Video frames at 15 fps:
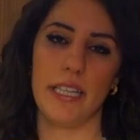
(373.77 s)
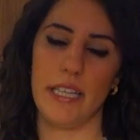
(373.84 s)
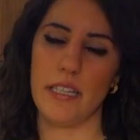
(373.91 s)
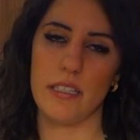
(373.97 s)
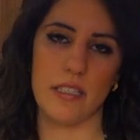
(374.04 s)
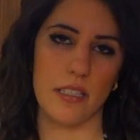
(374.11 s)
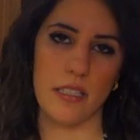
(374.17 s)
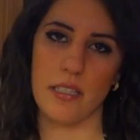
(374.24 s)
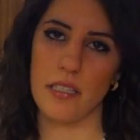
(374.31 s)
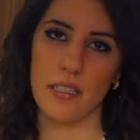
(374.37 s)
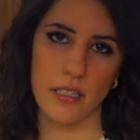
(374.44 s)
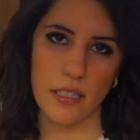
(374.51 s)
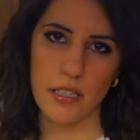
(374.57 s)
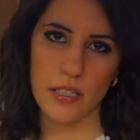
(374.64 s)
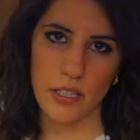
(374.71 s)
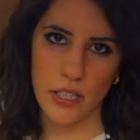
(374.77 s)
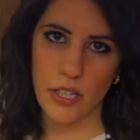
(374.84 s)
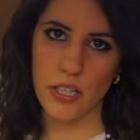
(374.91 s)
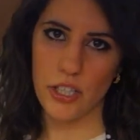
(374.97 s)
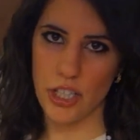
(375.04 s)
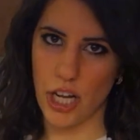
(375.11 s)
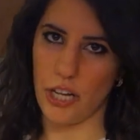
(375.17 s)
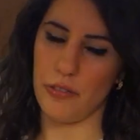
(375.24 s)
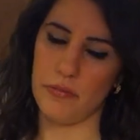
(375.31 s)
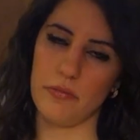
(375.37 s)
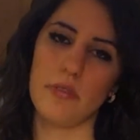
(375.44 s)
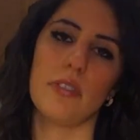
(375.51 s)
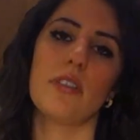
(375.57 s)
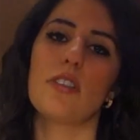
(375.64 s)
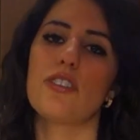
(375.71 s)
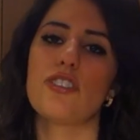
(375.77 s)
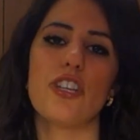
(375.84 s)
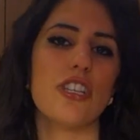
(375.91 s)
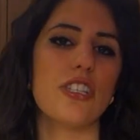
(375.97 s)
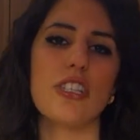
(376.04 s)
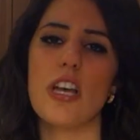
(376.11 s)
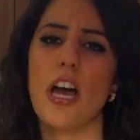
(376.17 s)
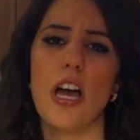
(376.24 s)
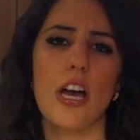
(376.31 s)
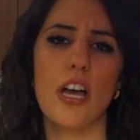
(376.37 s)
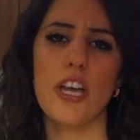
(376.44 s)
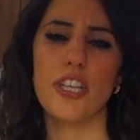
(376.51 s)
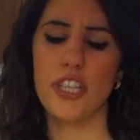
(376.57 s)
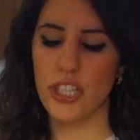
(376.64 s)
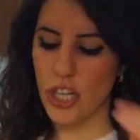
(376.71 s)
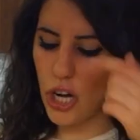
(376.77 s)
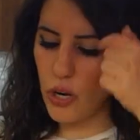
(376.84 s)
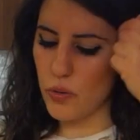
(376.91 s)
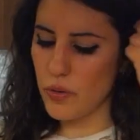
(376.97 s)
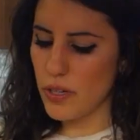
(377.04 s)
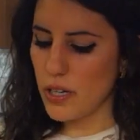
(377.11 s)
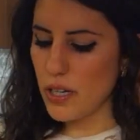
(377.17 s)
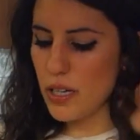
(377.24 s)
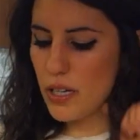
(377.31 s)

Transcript: hands. No. Just, you know,